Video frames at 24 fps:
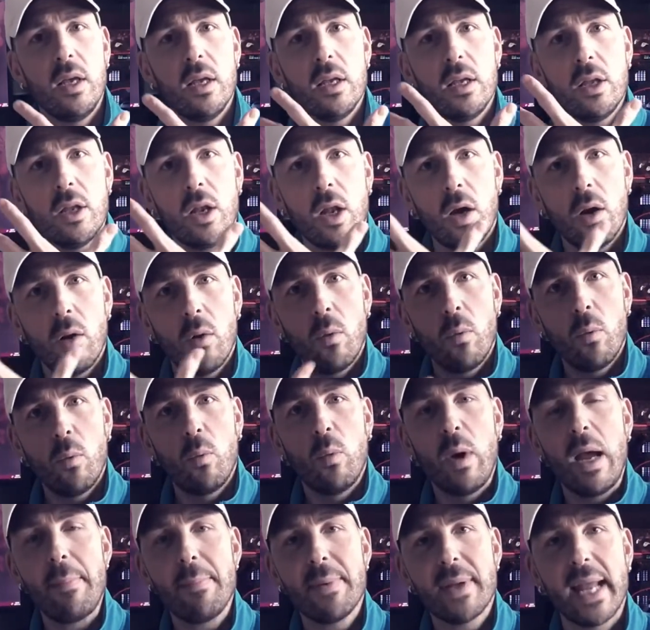
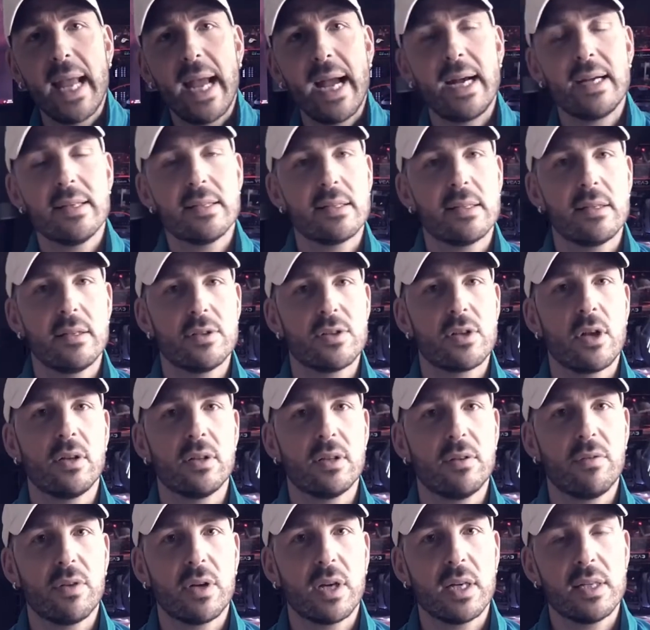webcasts and there's all
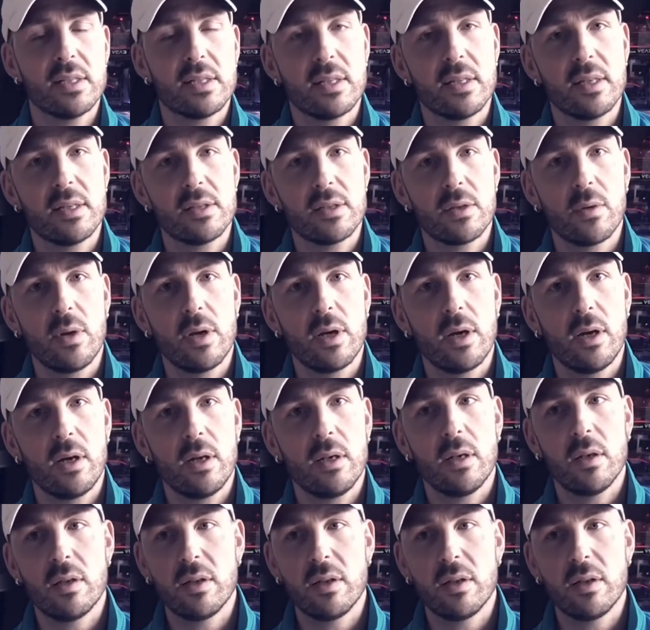different kinds of things going on,